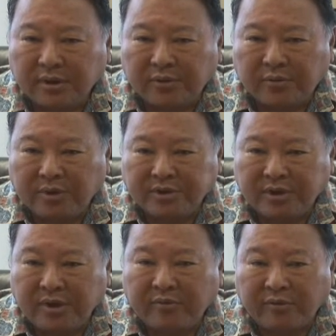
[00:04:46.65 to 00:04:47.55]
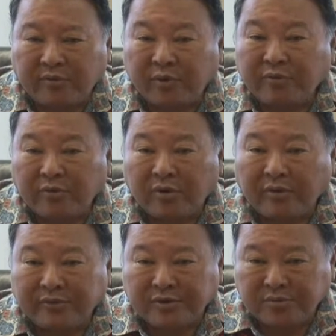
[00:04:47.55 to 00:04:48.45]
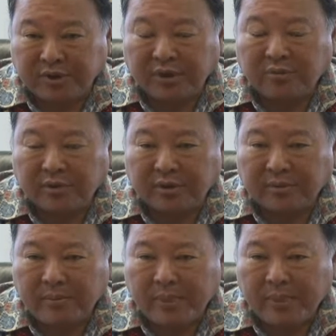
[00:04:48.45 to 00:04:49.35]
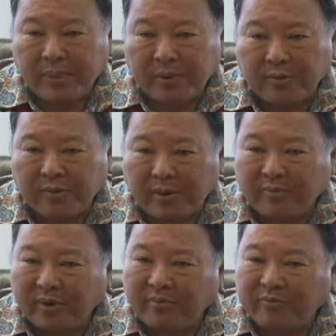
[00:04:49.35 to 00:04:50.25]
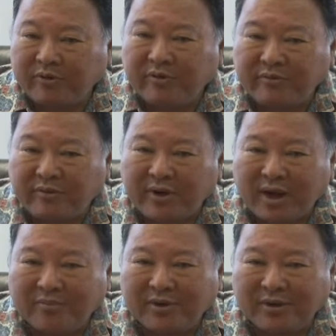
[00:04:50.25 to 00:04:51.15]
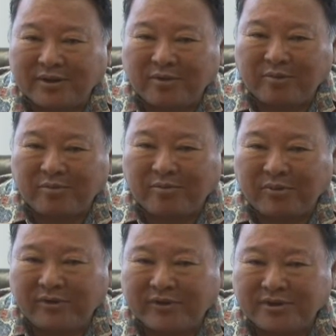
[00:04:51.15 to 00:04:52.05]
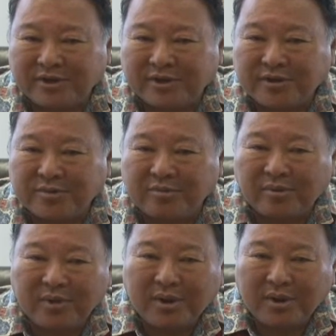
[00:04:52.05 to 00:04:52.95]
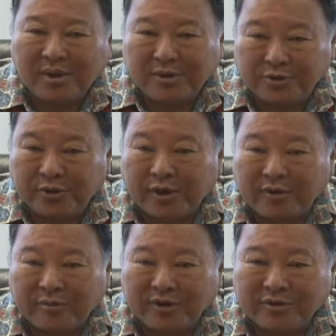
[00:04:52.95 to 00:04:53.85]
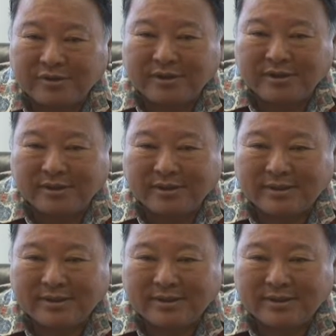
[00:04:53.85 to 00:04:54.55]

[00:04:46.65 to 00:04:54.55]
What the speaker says: Otherwise, they'd never have run for office to begin with. So I'm very, very happy that they consented to join our administration.